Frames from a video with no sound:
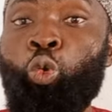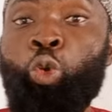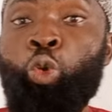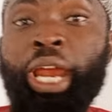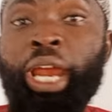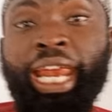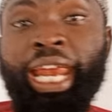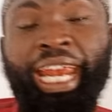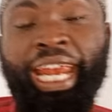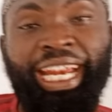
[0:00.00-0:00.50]

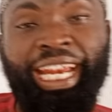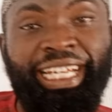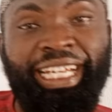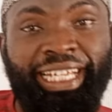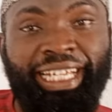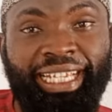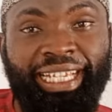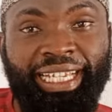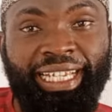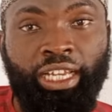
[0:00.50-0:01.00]

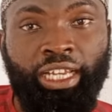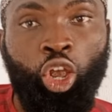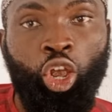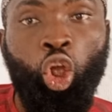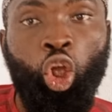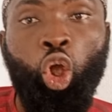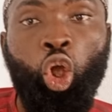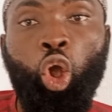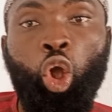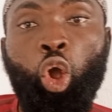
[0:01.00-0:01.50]
weighed,
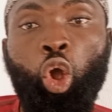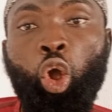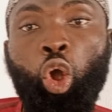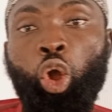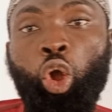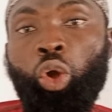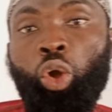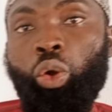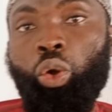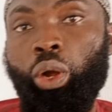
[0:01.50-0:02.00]

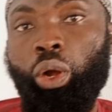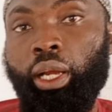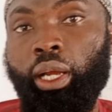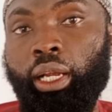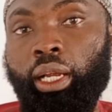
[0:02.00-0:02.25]
or